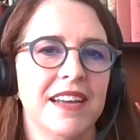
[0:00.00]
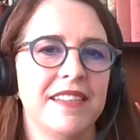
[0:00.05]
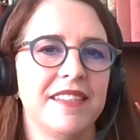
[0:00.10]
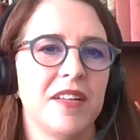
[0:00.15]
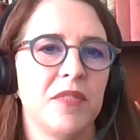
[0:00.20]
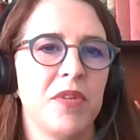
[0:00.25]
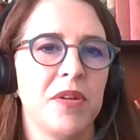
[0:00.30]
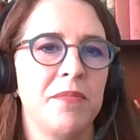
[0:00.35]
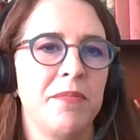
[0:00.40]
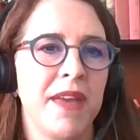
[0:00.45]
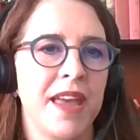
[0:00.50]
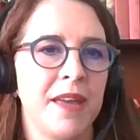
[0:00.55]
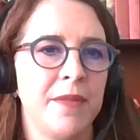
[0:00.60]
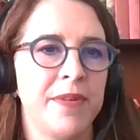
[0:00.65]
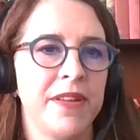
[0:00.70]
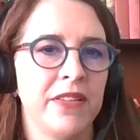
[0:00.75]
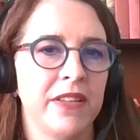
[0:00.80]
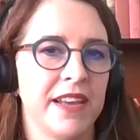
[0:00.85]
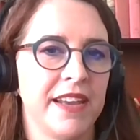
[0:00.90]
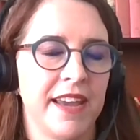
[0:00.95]
So we may
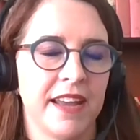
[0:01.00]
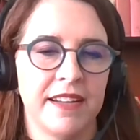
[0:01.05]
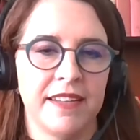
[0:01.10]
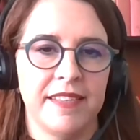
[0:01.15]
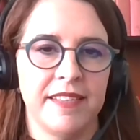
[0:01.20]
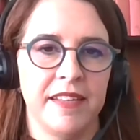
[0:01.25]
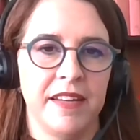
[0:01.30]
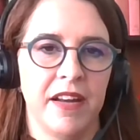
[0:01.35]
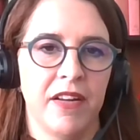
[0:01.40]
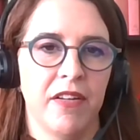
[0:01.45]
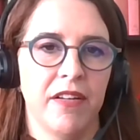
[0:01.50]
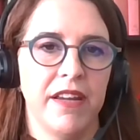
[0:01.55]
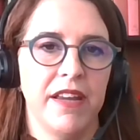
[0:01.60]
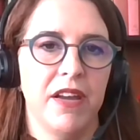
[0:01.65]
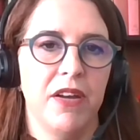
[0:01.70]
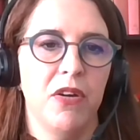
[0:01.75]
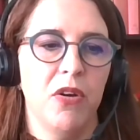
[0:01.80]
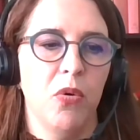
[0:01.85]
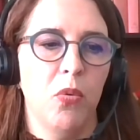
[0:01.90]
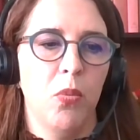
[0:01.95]
be looking at a
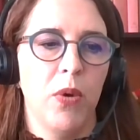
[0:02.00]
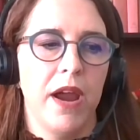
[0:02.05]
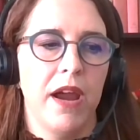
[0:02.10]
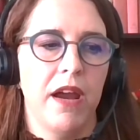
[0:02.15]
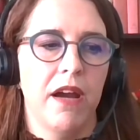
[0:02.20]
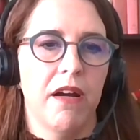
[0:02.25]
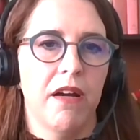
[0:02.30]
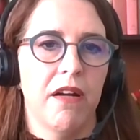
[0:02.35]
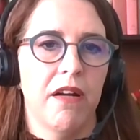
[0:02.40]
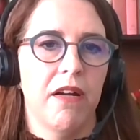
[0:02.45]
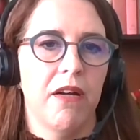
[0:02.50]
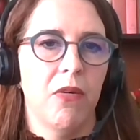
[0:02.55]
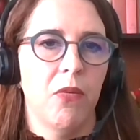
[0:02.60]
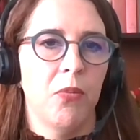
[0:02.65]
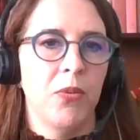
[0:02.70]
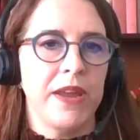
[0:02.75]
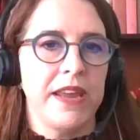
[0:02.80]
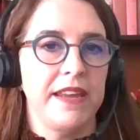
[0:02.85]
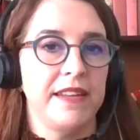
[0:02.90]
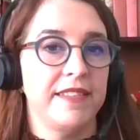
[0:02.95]
scenario where
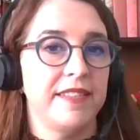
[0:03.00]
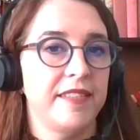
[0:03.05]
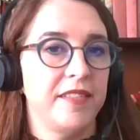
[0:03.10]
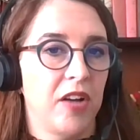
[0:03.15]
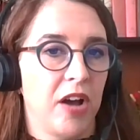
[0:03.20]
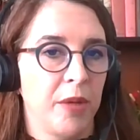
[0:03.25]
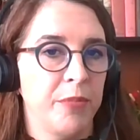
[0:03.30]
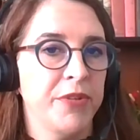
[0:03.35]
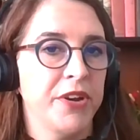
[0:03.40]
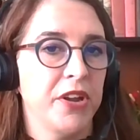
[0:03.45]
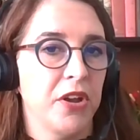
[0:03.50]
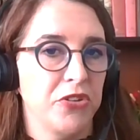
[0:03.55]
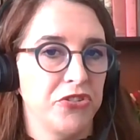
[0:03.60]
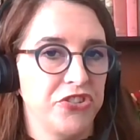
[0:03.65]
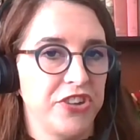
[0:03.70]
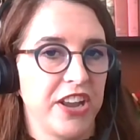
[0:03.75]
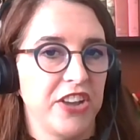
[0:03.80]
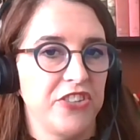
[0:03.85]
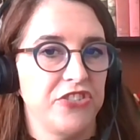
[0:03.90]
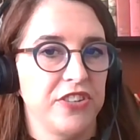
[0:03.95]
we stop
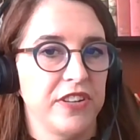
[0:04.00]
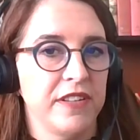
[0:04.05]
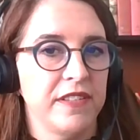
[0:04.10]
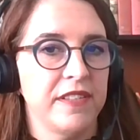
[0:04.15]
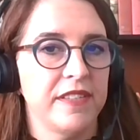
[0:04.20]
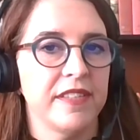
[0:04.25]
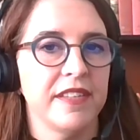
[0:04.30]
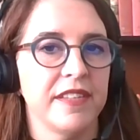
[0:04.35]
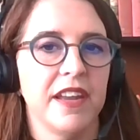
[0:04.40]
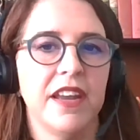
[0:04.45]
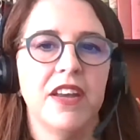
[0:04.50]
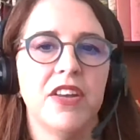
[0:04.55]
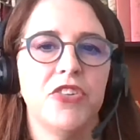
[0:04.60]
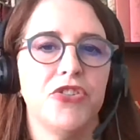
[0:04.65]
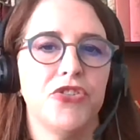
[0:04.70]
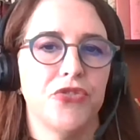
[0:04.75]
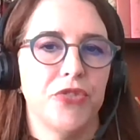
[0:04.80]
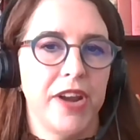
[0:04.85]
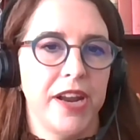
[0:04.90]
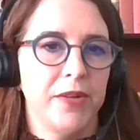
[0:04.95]
negotiations,
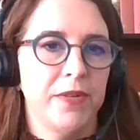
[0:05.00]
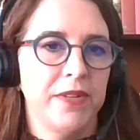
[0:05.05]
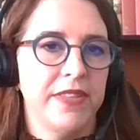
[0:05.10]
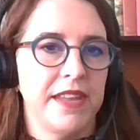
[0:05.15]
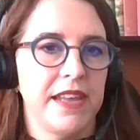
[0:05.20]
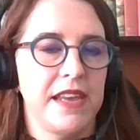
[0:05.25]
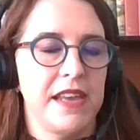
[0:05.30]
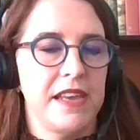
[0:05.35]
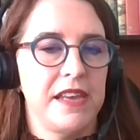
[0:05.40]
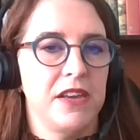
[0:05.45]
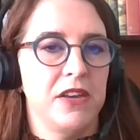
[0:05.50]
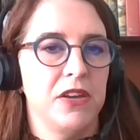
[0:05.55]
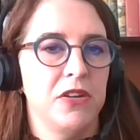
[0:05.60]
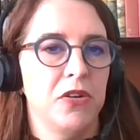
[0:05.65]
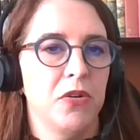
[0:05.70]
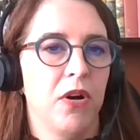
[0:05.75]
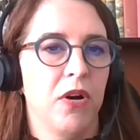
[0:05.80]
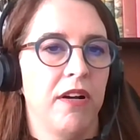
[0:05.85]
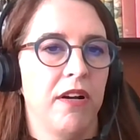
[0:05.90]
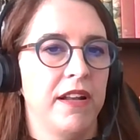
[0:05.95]
trade with the
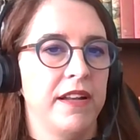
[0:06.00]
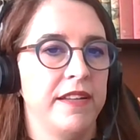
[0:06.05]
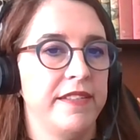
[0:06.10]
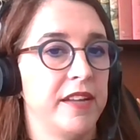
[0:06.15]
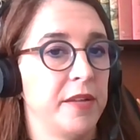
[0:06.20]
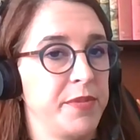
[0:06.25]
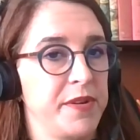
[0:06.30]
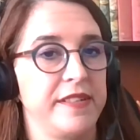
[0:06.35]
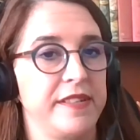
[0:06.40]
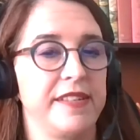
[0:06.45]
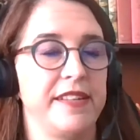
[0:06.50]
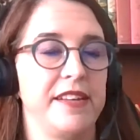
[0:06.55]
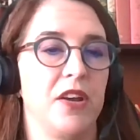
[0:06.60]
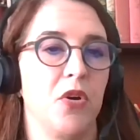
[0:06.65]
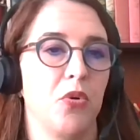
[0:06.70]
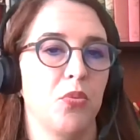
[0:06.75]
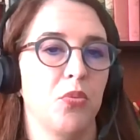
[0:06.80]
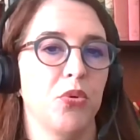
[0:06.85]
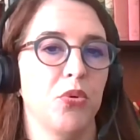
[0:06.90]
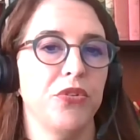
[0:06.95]
EU on
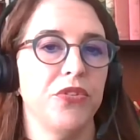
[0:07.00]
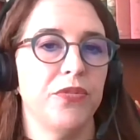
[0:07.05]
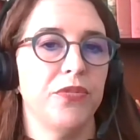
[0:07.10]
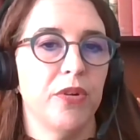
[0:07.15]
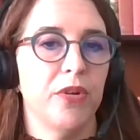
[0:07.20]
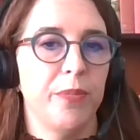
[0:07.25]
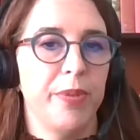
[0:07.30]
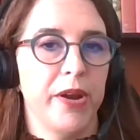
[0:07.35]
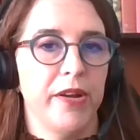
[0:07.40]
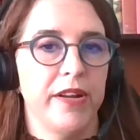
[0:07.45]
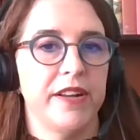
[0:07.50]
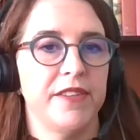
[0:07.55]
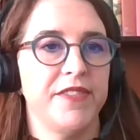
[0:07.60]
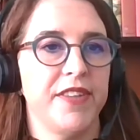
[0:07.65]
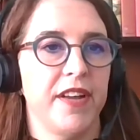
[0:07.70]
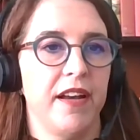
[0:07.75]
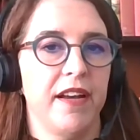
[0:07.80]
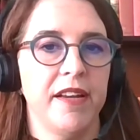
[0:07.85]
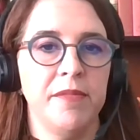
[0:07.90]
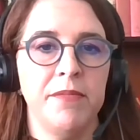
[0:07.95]
WTO rules for a period of
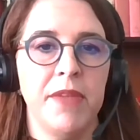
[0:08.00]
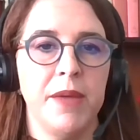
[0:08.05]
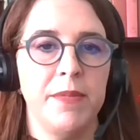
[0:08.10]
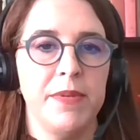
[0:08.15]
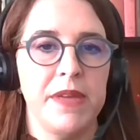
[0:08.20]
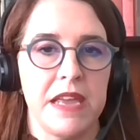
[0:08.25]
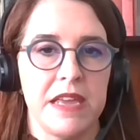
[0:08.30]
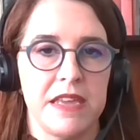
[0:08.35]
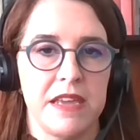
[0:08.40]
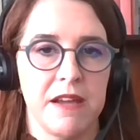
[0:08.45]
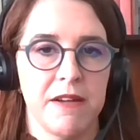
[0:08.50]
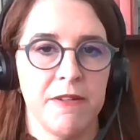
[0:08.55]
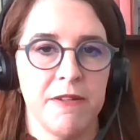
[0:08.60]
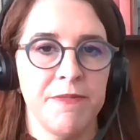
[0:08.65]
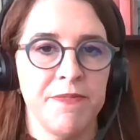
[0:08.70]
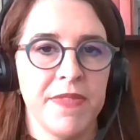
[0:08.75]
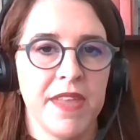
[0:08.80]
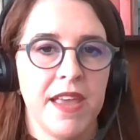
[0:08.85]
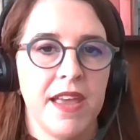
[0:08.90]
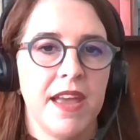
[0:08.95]
time, maybe a
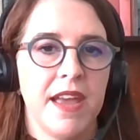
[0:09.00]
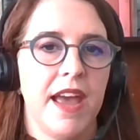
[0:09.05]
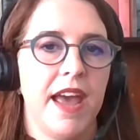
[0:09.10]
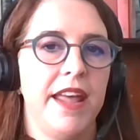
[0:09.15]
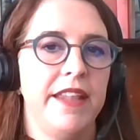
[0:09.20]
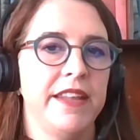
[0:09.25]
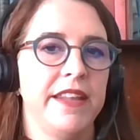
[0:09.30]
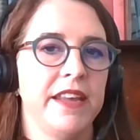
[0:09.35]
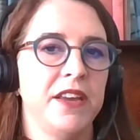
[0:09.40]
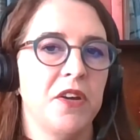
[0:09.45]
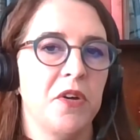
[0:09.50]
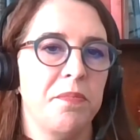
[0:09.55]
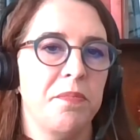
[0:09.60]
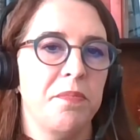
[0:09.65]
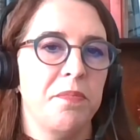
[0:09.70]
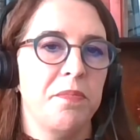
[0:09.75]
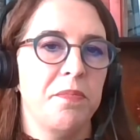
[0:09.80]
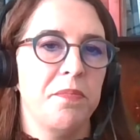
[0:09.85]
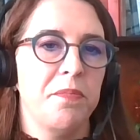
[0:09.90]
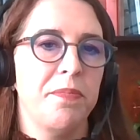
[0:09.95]
year, and then go
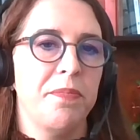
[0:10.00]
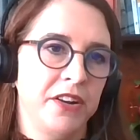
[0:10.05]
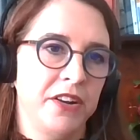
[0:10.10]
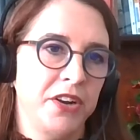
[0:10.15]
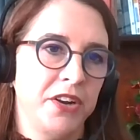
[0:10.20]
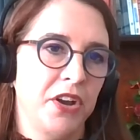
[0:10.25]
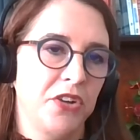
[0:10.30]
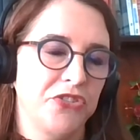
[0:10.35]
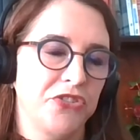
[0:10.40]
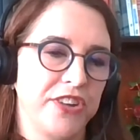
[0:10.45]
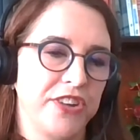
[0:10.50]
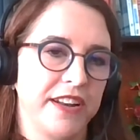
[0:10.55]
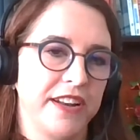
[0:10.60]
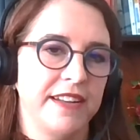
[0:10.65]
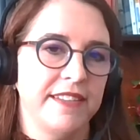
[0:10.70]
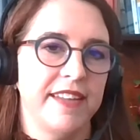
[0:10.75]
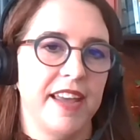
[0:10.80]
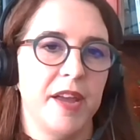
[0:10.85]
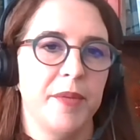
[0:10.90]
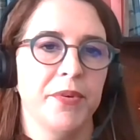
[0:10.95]
back to the
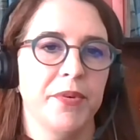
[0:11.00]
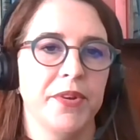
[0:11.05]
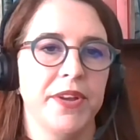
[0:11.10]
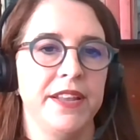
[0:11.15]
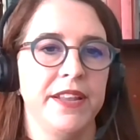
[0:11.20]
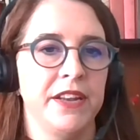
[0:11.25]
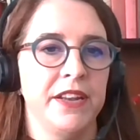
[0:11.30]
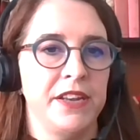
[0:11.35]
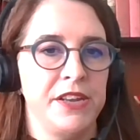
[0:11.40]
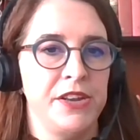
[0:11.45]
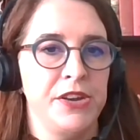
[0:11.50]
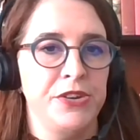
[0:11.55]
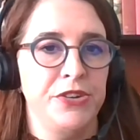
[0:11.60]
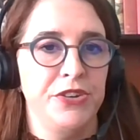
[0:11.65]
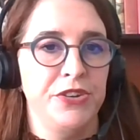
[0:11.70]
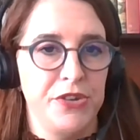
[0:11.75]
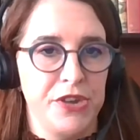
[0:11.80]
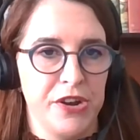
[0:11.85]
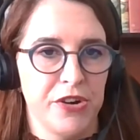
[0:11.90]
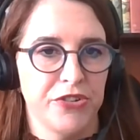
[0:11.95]
negotiating table in the
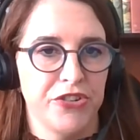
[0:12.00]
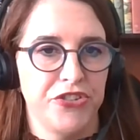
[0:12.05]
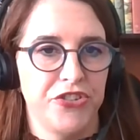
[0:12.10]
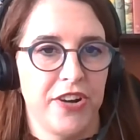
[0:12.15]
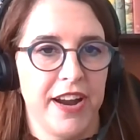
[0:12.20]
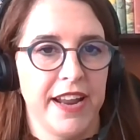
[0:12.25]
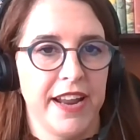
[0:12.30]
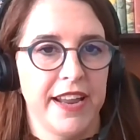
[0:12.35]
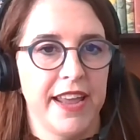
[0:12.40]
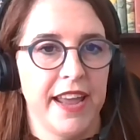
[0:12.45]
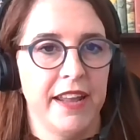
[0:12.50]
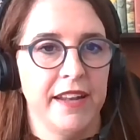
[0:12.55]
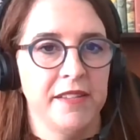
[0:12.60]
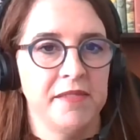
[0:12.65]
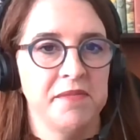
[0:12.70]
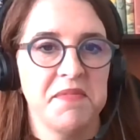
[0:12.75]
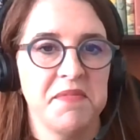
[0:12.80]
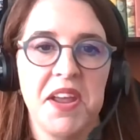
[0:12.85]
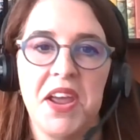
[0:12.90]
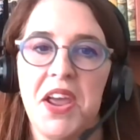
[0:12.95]
new year to try
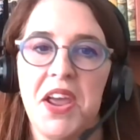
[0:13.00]
again.